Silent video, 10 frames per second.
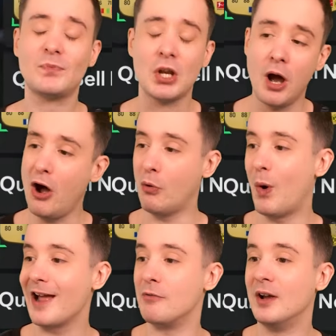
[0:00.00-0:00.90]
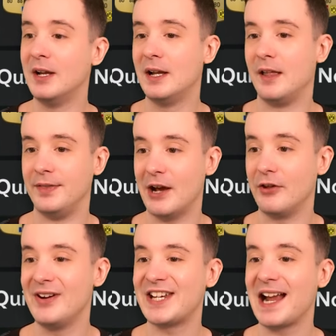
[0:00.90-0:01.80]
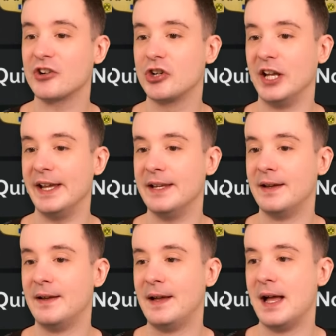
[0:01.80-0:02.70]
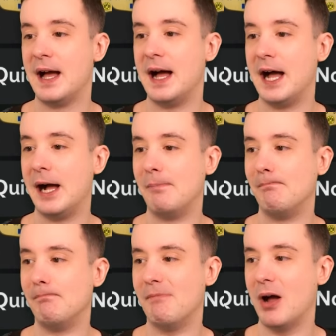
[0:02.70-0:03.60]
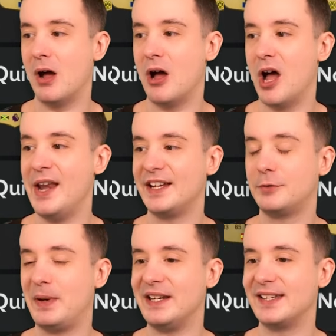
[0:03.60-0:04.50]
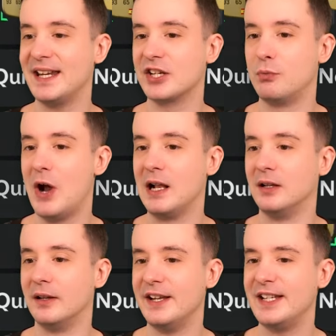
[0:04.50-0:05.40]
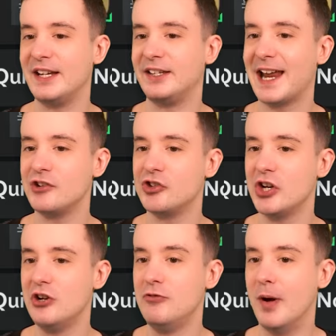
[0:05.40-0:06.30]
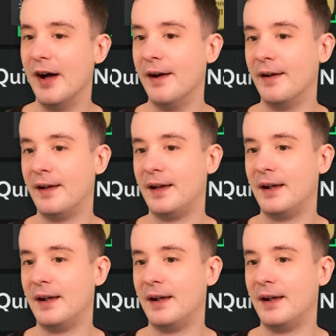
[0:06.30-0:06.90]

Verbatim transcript: Oh, wow. Now there is actually um, an SBC as well. Is it Danjuma?